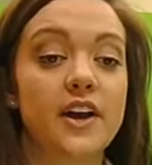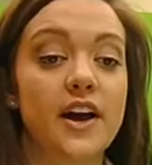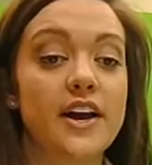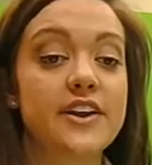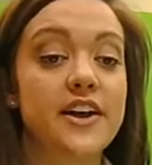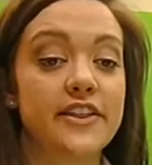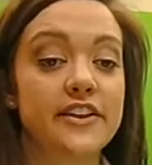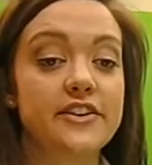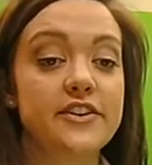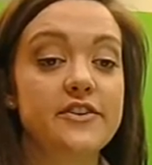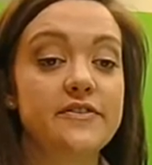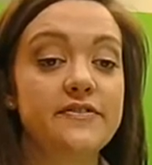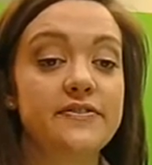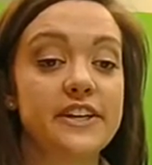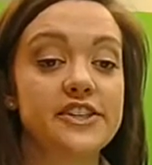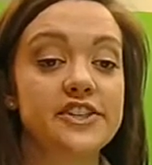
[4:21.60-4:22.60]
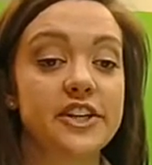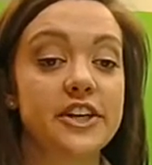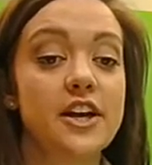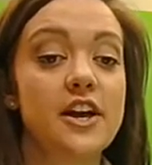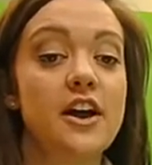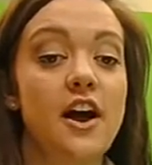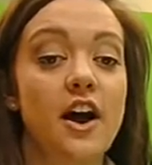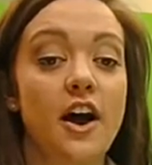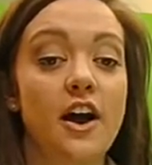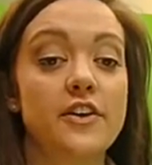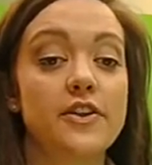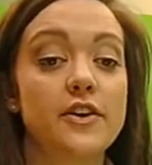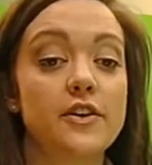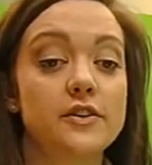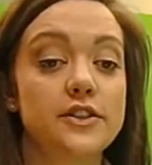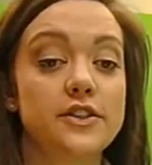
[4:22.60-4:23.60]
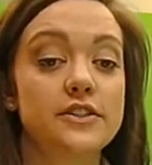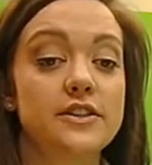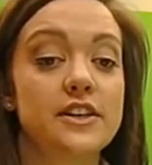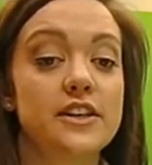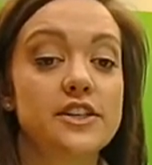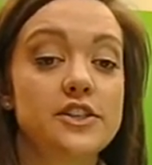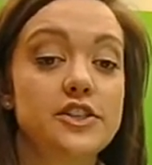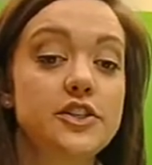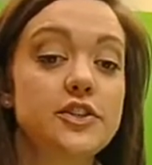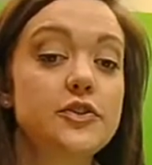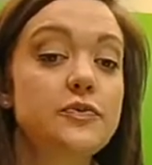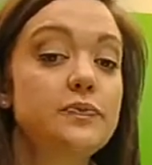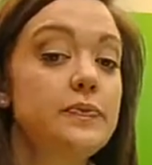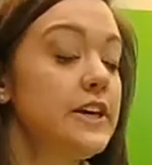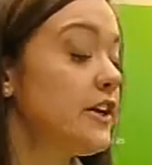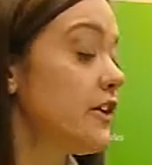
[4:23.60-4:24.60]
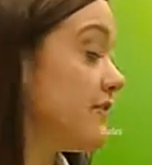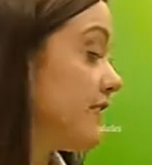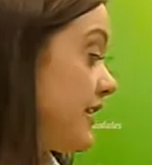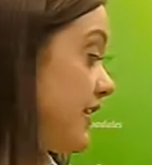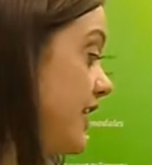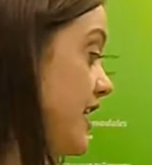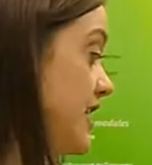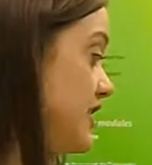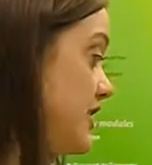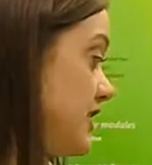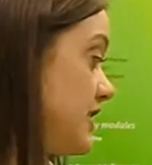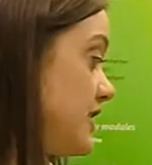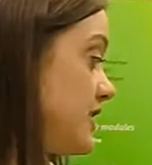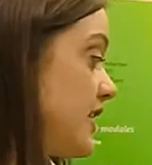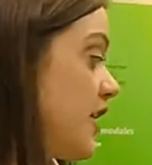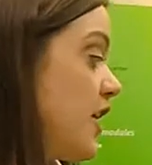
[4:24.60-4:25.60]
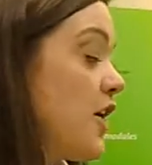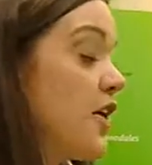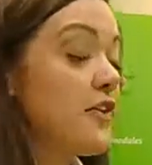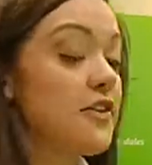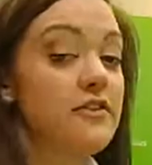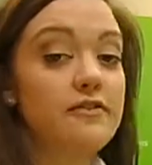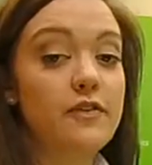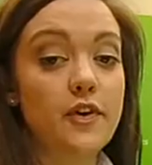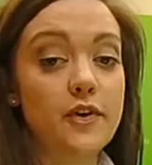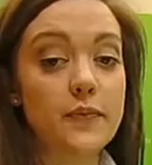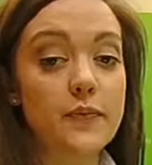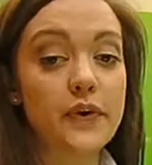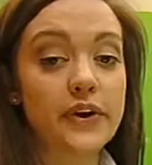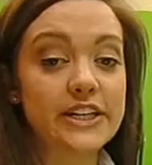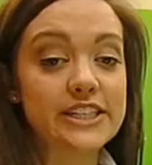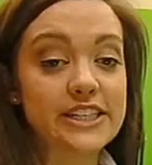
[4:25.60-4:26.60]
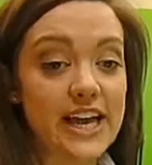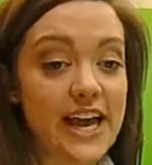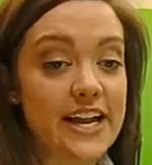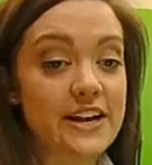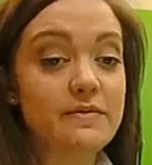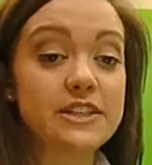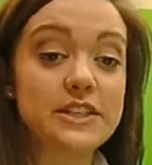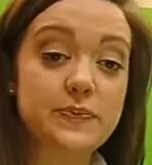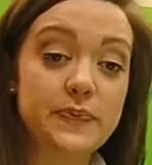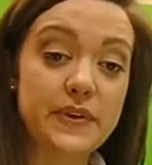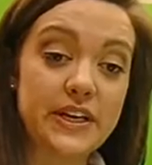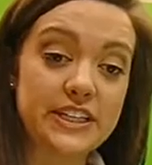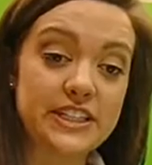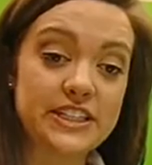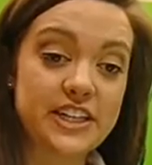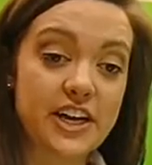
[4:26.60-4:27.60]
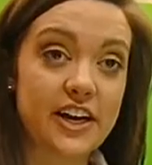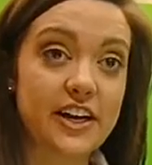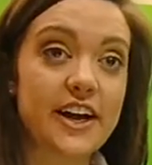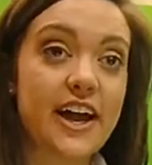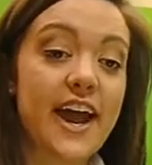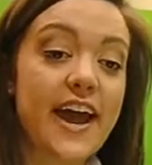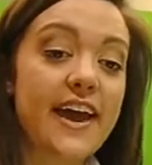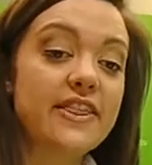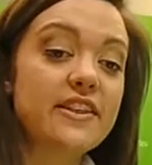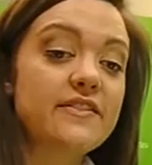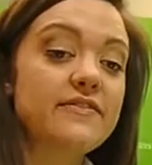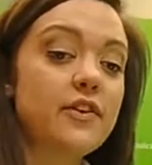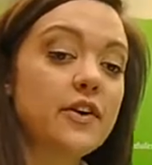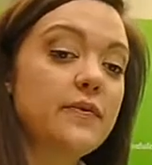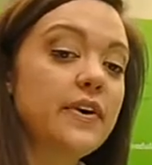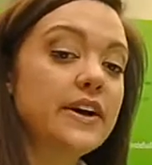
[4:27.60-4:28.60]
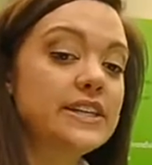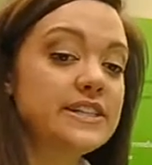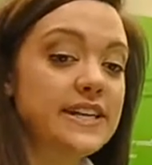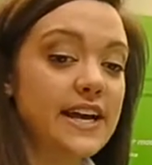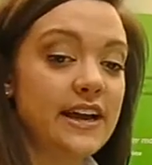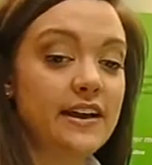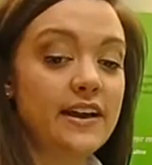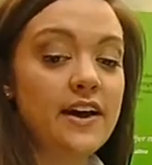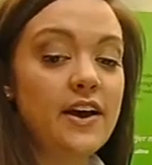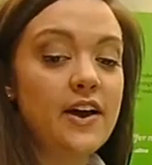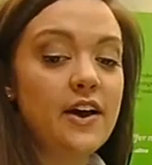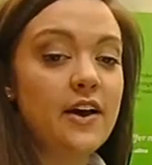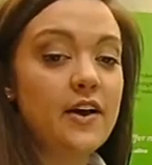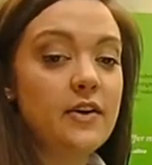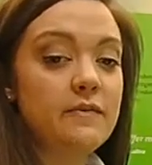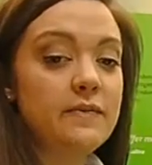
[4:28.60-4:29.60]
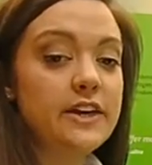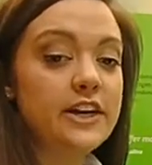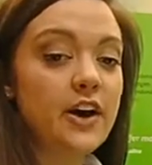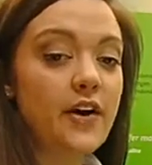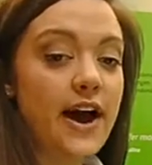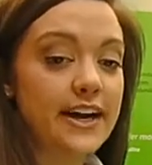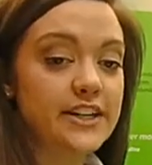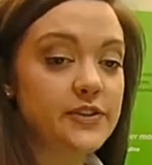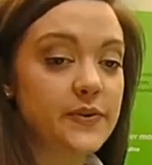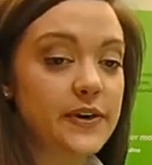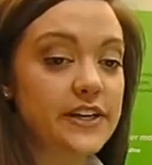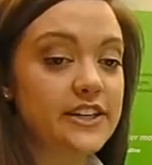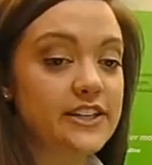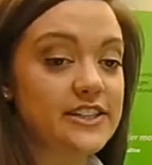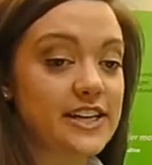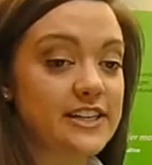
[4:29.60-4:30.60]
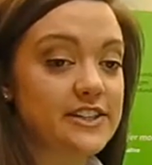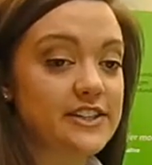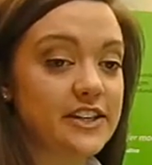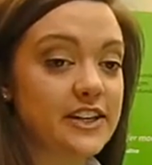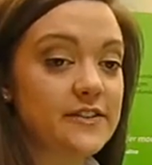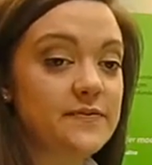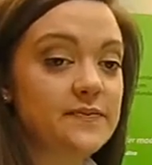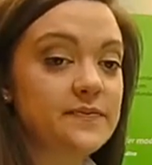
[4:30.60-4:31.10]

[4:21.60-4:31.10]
Another new feature are those 2 MECO variations, the 4.10 Speed Start and the 4.10 MECO Actuator Sensor.